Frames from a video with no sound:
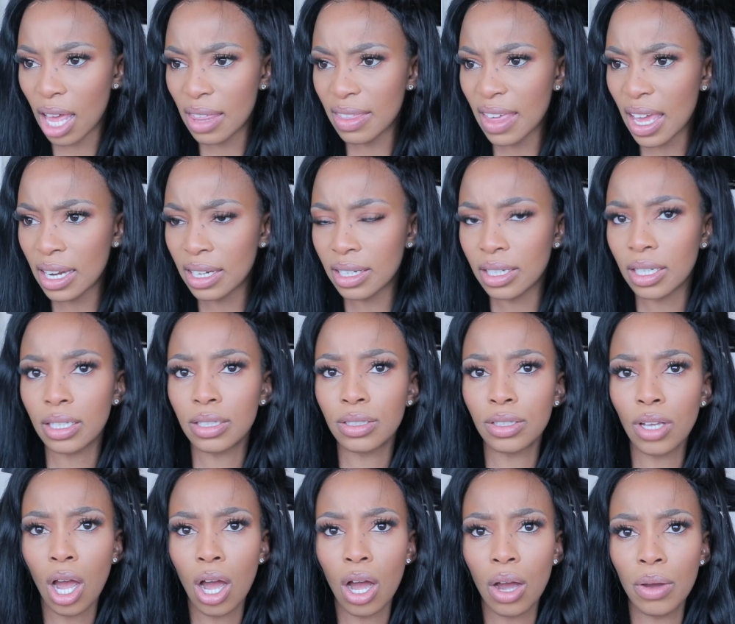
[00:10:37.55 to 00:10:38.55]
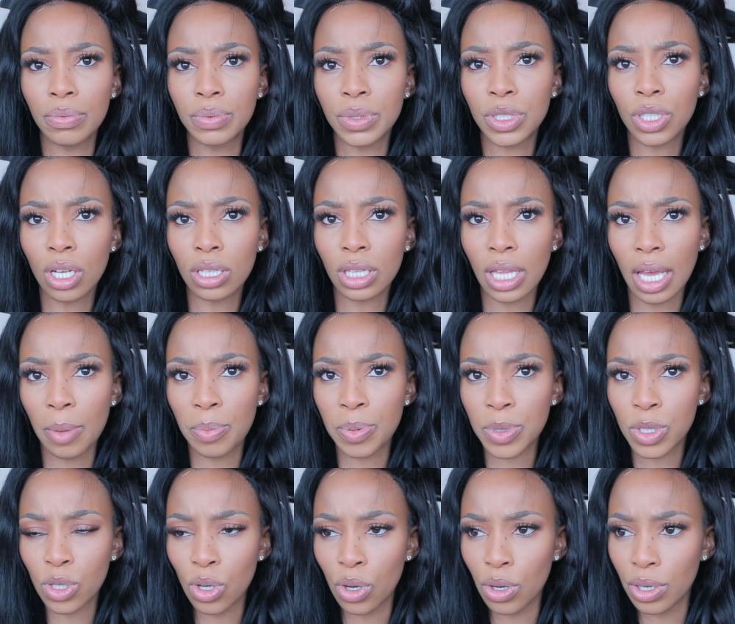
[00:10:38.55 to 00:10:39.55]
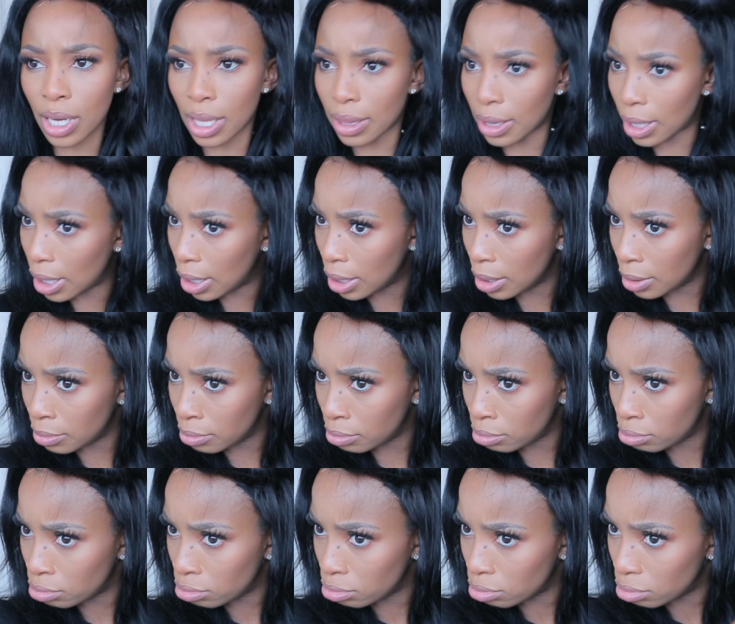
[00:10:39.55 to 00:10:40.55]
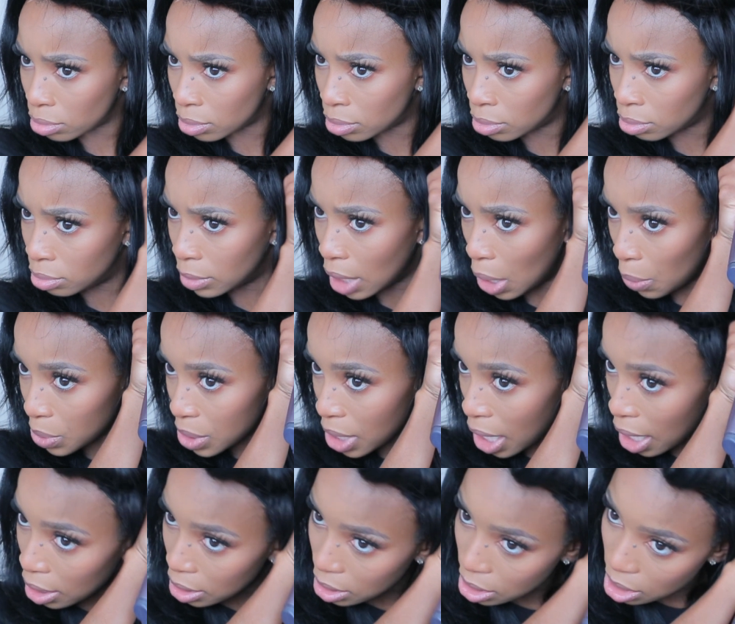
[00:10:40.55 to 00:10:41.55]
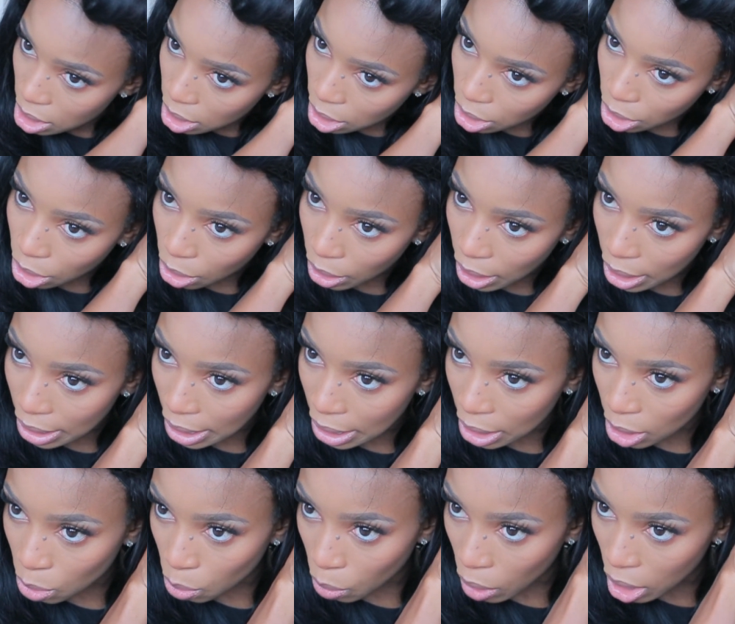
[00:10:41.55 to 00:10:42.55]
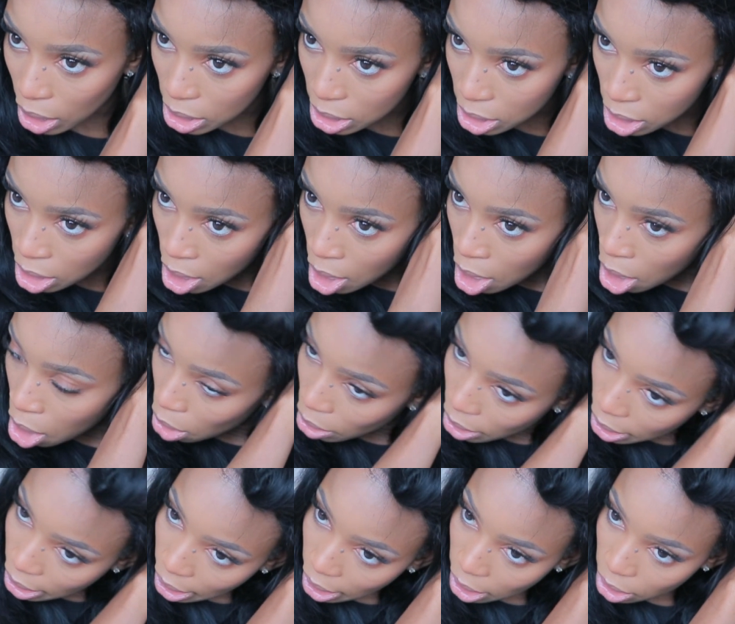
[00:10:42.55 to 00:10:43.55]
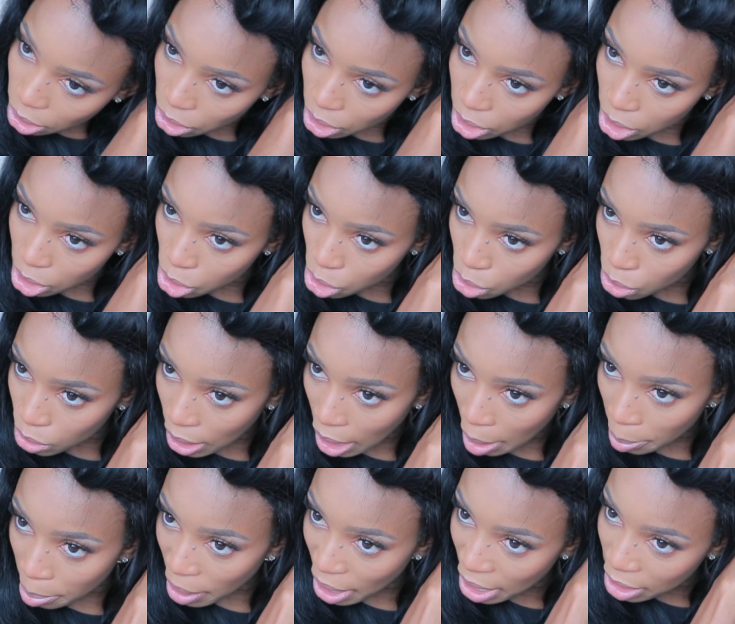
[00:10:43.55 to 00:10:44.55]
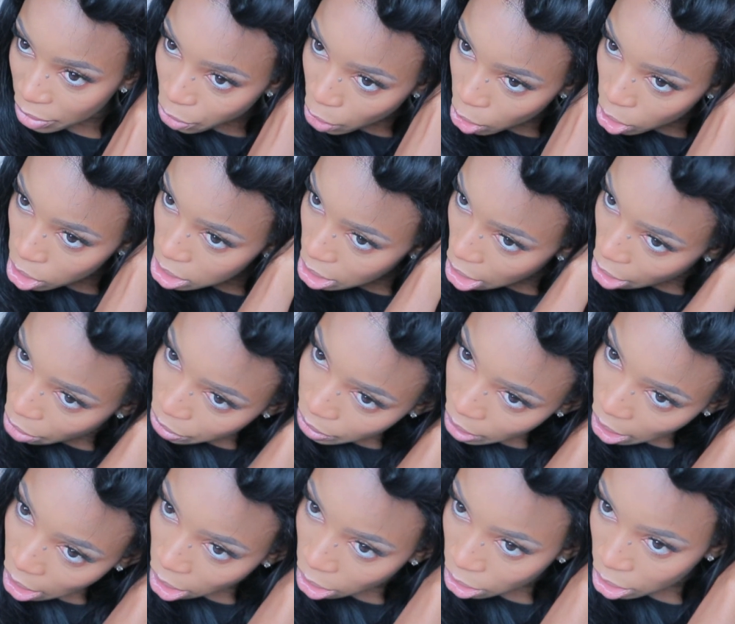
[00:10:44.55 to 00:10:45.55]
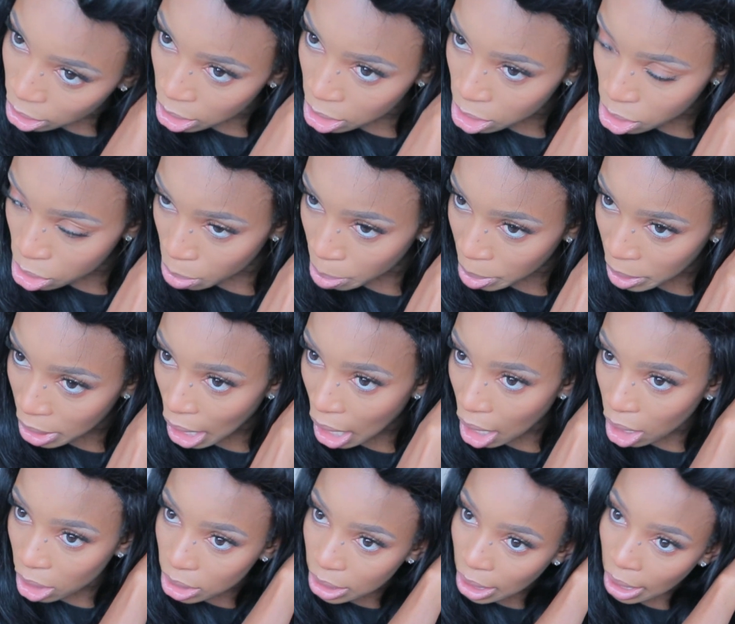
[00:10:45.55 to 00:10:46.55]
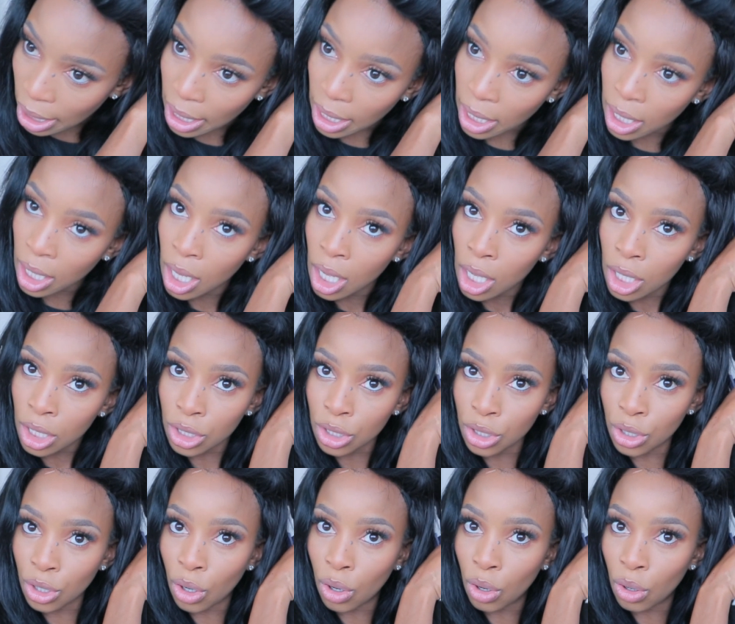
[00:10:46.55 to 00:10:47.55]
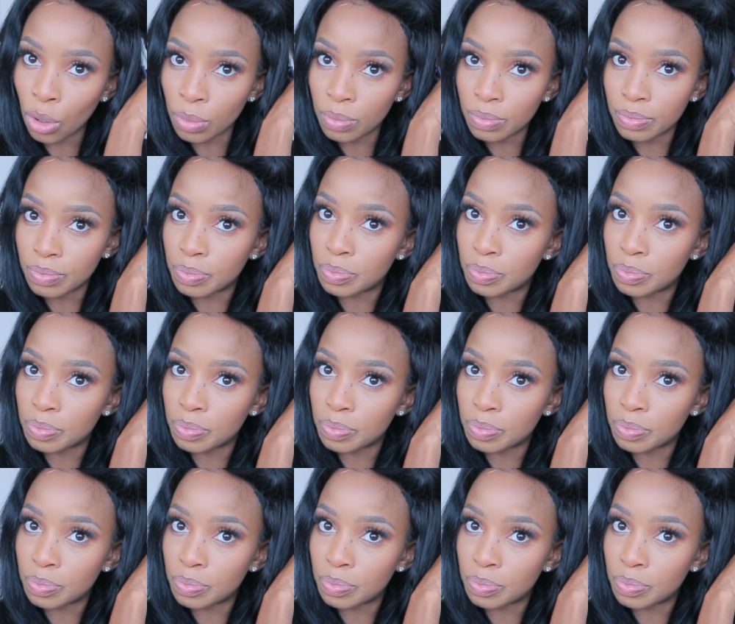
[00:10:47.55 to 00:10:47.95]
and then, yeah, we shot the episode, and then that was that, you know. And then it was, okay, you need to campaign for yourself now, you need to be out there, you know,